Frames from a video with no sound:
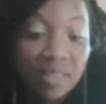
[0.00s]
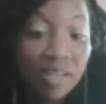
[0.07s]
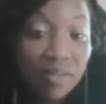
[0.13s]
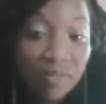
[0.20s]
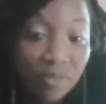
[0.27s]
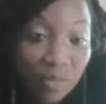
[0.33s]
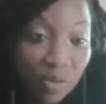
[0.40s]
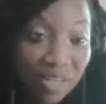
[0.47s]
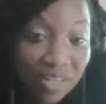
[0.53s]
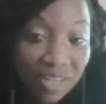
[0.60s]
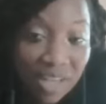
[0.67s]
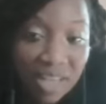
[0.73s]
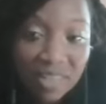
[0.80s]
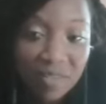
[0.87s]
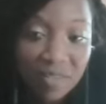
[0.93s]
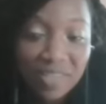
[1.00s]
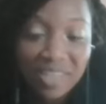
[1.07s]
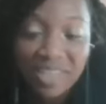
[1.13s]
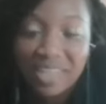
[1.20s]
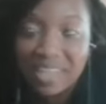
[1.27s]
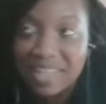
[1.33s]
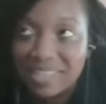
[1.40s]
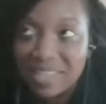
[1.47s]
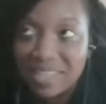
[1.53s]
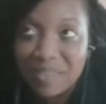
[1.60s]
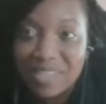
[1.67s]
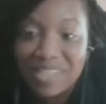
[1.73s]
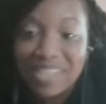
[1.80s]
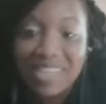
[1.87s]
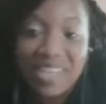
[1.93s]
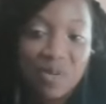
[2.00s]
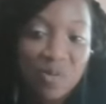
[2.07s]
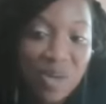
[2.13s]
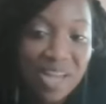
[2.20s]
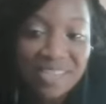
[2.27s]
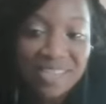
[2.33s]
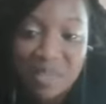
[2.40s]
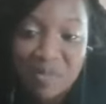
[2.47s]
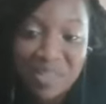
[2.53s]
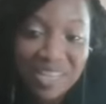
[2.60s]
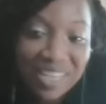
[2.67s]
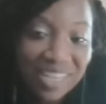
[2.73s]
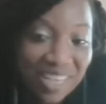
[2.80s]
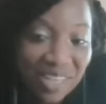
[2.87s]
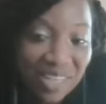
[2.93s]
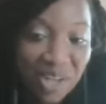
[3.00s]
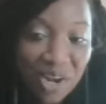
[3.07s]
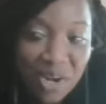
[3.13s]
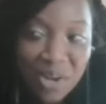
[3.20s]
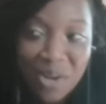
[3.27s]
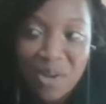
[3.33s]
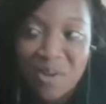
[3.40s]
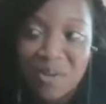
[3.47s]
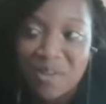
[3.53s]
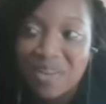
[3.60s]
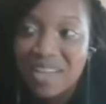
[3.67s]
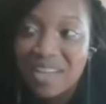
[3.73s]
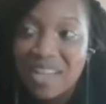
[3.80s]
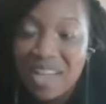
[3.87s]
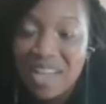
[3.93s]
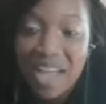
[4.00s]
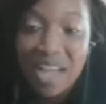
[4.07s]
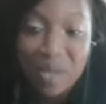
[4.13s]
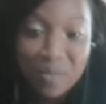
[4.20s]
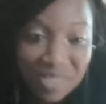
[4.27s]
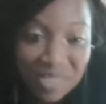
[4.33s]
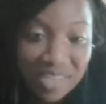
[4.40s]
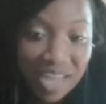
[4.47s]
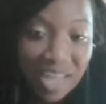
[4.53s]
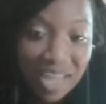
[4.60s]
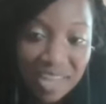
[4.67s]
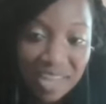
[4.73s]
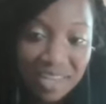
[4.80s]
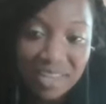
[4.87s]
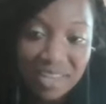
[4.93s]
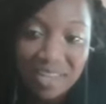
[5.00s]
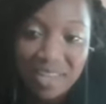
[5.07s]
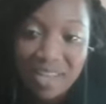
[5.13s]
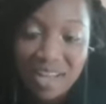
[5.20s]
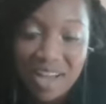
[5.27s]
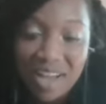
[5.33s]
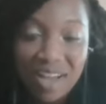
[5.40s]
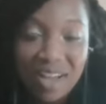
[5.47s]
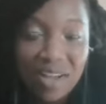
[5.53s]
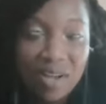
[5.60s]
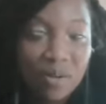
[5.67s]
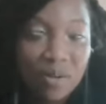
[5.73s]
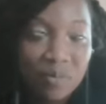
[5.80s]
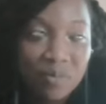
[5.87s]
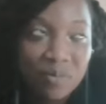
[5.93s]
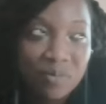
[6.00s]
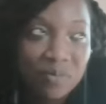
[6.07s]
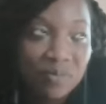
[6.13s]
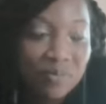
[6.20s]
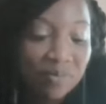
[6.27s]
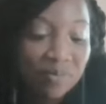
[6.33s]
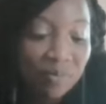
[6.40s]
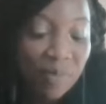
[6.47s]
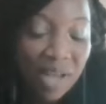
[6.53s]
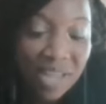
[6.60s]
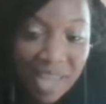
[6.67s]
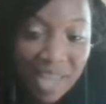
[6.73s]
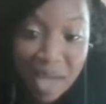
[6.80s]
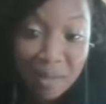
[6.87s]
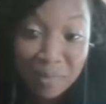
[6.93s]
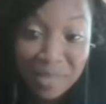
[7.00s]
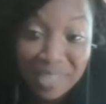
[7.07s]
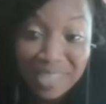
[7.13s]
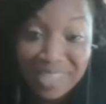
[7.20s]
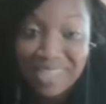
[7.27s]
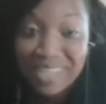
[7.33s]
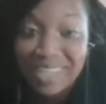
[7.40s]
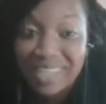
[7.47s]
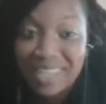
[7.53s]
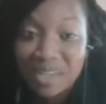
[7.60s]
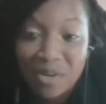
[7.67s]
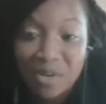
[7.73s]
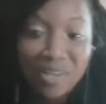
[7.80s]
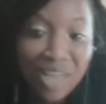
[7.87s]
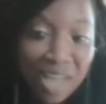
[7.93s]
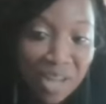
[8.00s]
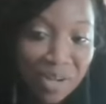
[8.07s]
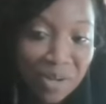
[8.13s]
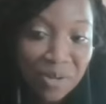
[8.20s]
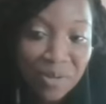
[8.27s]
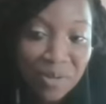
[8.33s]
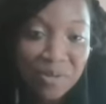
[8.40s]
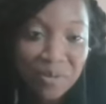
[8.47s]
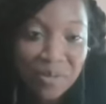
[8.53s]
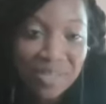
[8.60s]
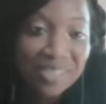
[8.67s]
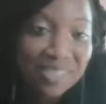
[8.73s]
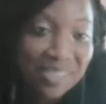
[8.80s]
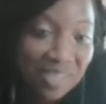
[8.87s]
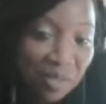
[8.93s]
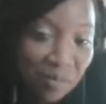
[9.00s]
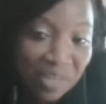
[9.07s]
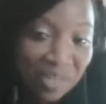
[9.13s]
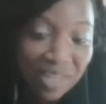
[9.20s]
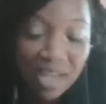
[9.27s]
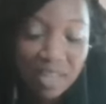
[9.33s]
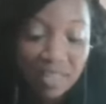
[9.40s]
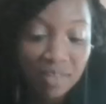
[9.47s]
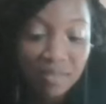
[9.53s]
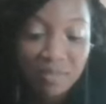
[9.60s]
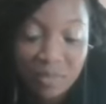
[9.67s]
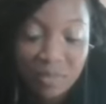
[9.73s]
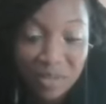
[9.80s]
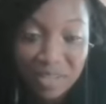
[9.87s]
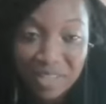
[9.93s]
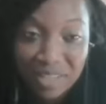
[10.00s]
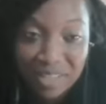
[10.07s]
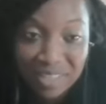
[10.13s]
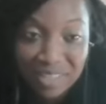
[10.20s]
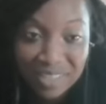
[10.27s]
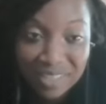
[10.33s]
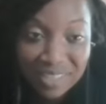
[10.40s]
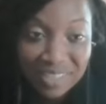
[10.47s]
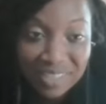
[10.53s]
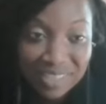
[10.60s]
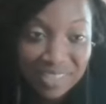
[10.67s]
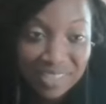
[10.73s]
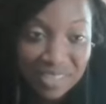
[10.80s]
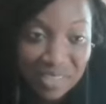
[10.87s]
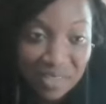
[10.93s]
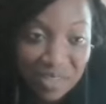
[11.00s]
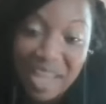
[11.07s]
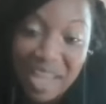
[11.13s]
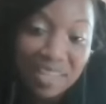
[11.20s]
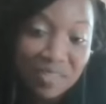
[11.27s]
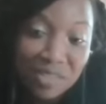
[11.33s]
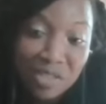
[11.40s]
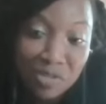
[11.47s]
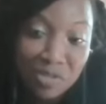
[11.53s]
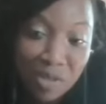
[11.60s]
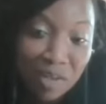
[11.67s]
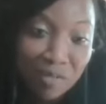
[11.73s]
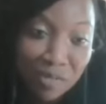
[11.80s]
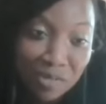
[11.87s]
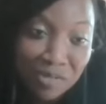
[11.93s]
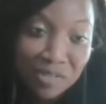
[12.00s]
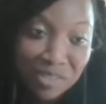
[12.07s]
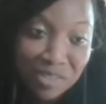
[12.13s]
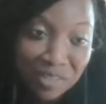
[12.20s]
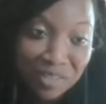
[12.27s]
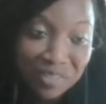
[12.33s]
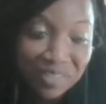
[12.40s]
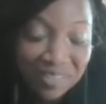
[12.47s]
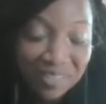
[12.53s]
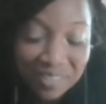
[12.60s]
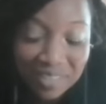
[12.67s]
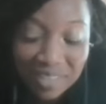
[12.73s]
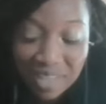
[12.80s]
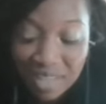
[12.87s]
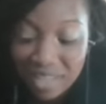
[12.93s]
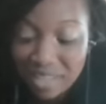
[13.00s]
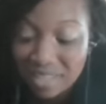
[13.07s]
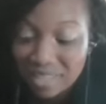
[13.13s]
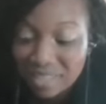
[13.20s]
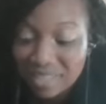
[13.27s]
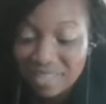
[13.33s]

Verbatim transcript: love Florida. I love the Keys. I've been to Key West. I've been to Key Largo, Homestead, oh, yeah. um, Miami, Orlando, oh, yeah. Kissimmee. I love Florida. Yeah, yeah, I love to travel. So yeah.